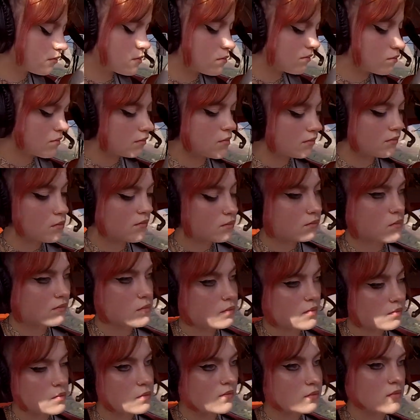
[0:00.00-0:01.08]

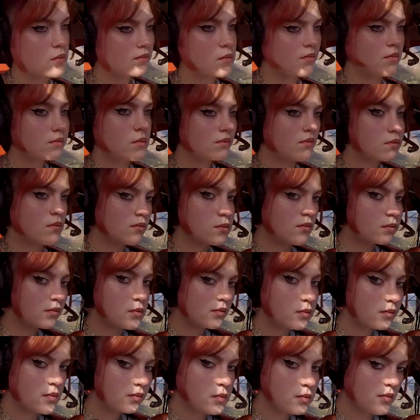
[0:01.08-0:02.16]

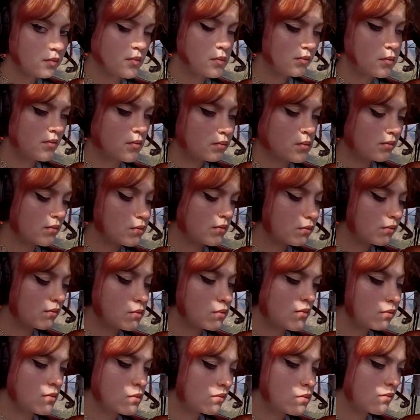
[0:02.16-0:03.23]

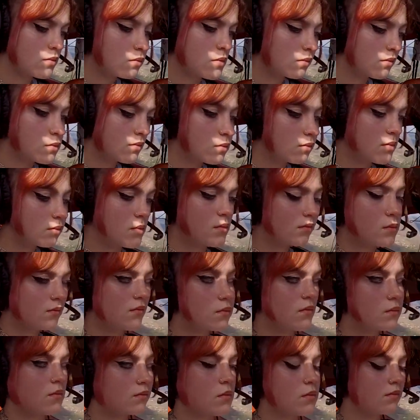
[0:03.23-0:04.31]

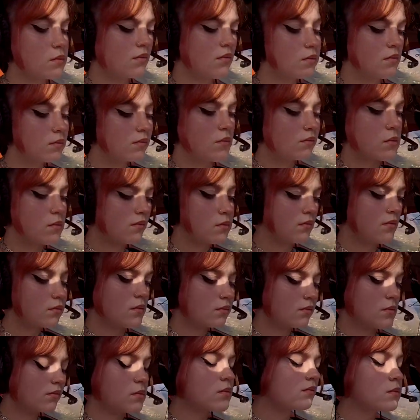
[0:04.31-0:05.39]

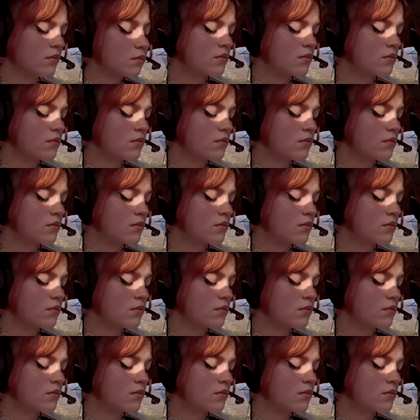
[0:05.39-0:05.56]
The person shown says nothing.